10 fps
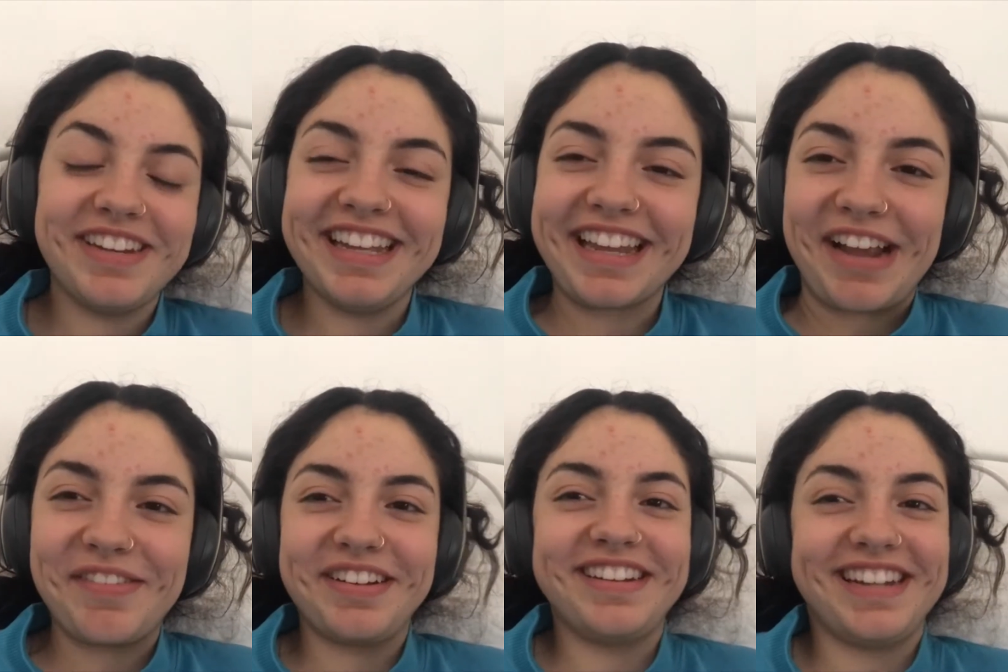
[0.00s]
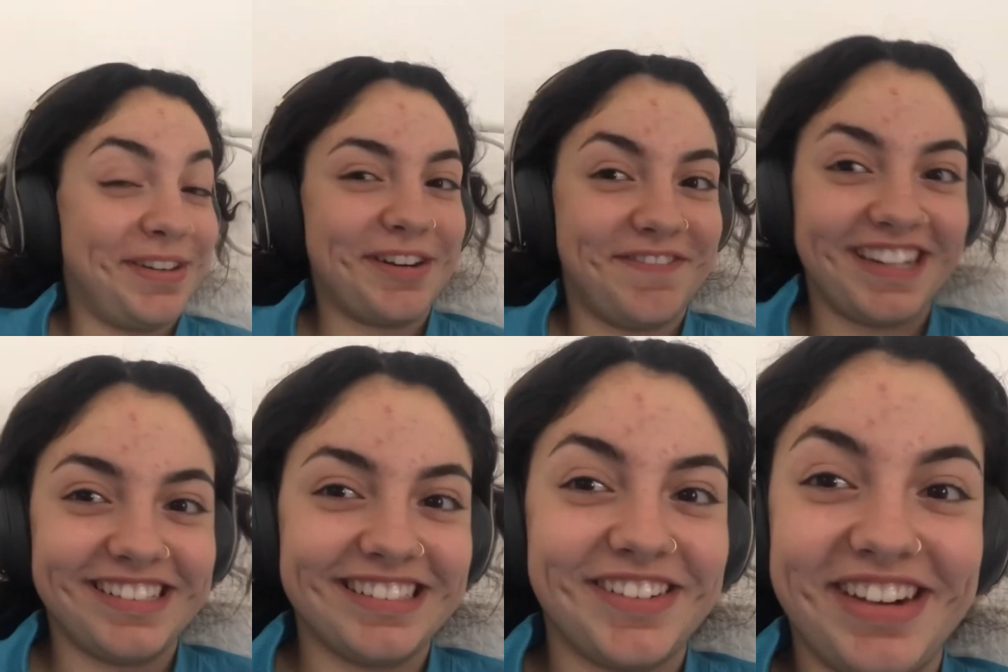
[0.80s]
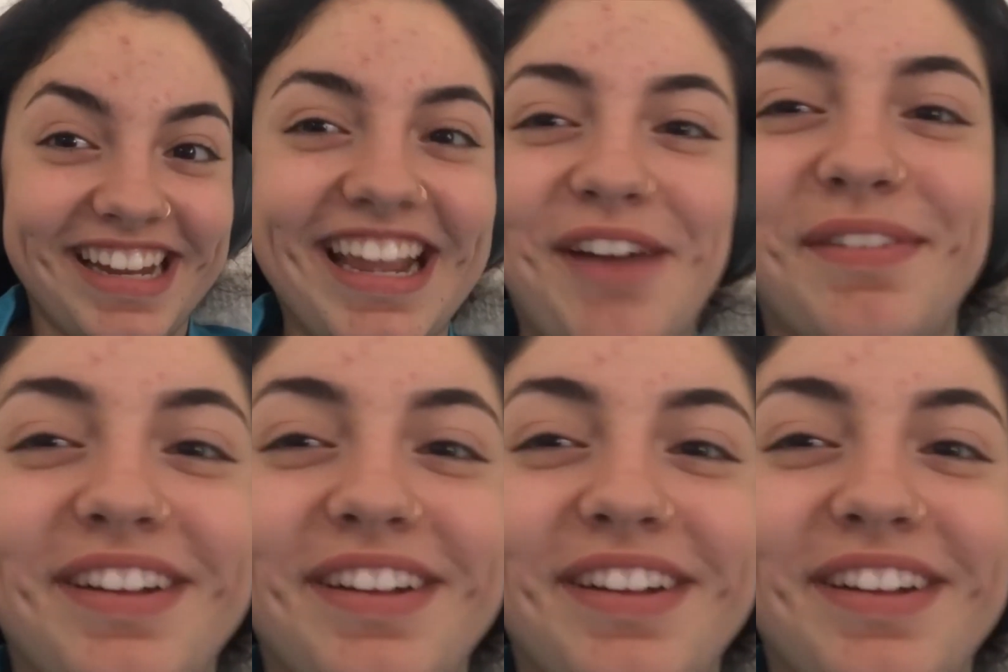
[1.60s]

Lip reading: we didn't get one. We got offended that we didn't get